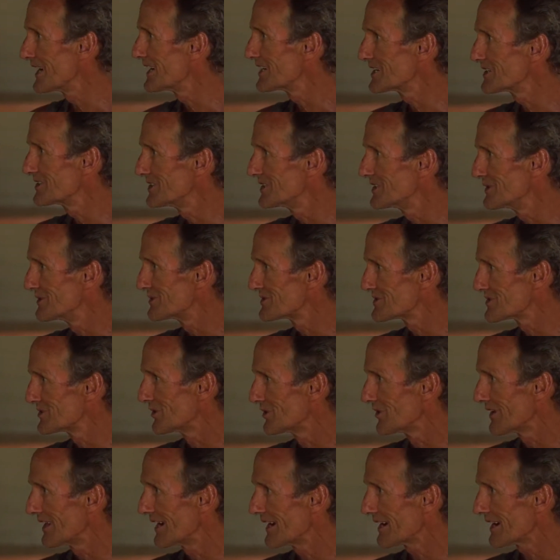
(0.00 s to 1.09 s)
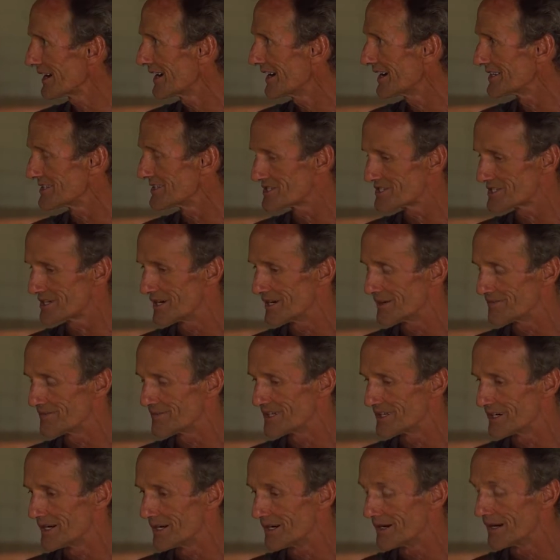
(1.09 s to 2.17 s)
fake news and all that kind of stuff,
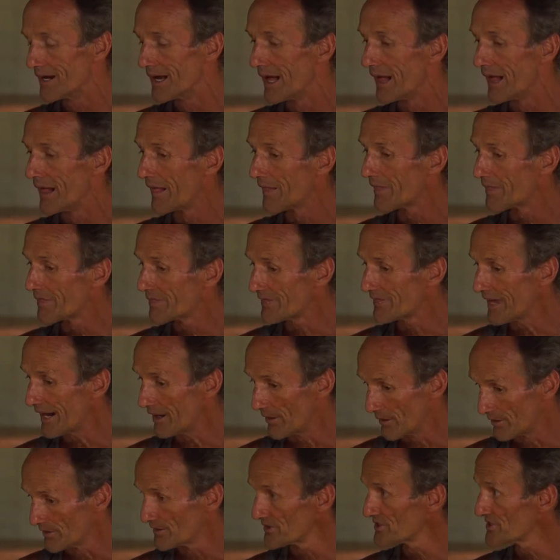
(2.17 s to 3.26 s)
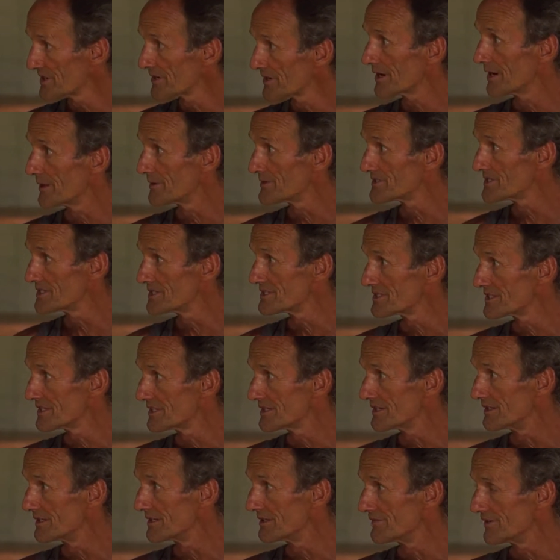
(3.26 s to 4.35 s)
you know, that also goes into
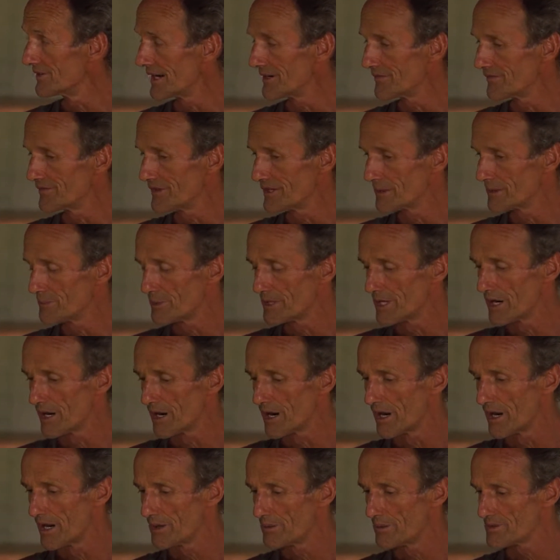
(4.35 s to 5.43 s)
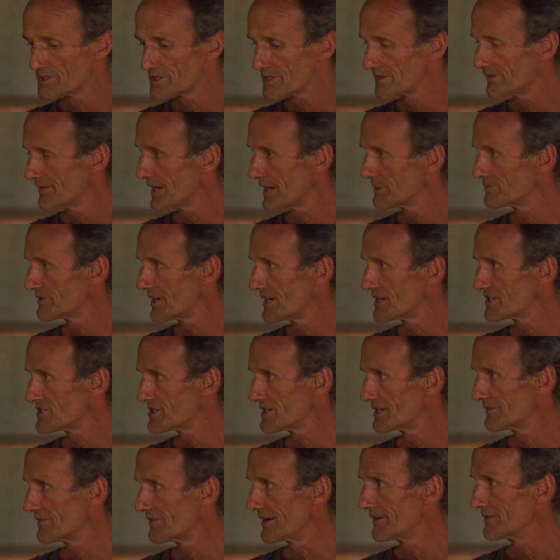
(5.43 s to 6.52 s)
the unified field, but it lowers the
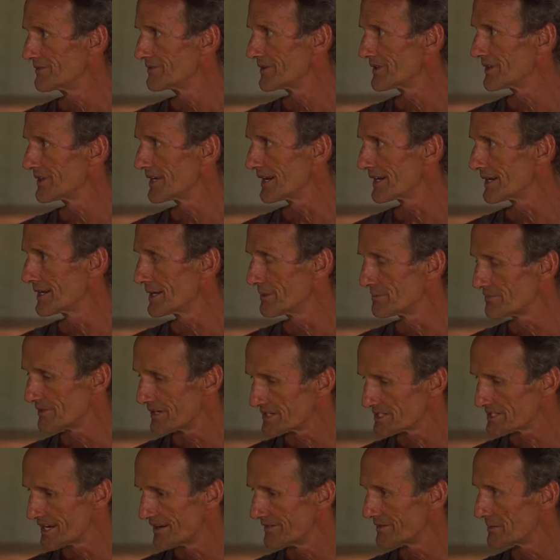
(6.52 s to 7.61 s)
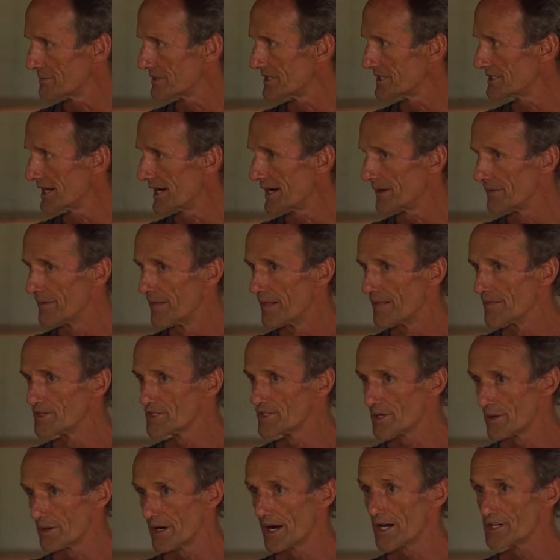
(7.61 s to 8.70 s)
vibration of everything and it brings everybody down.
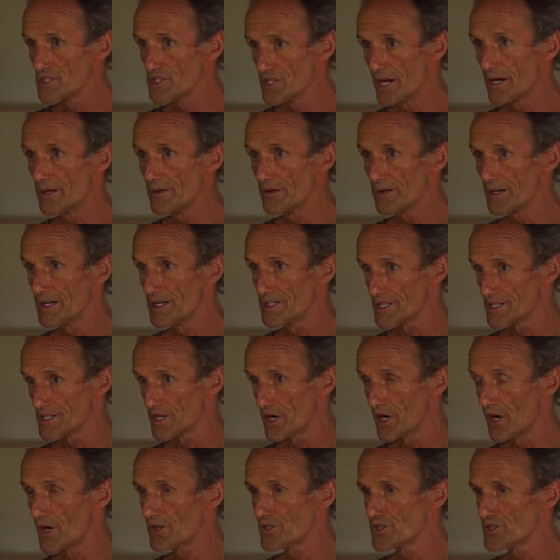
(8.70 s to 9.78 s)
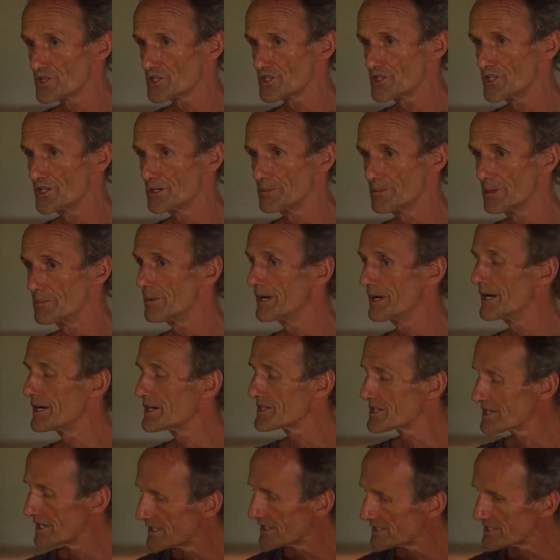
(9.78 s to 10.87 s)
So as yogis, as conscious human
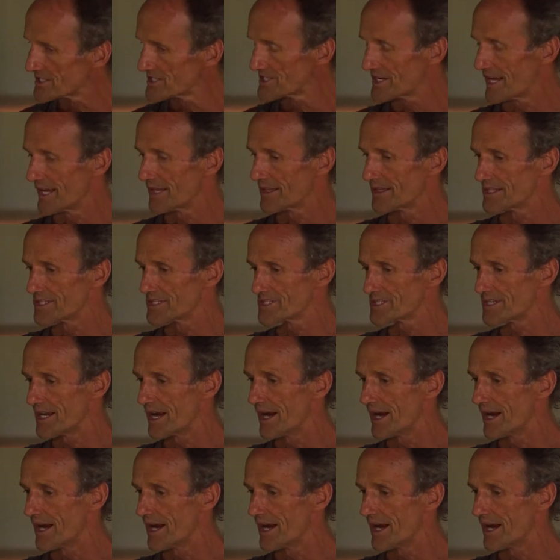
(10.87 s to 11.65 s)
beings, and understand this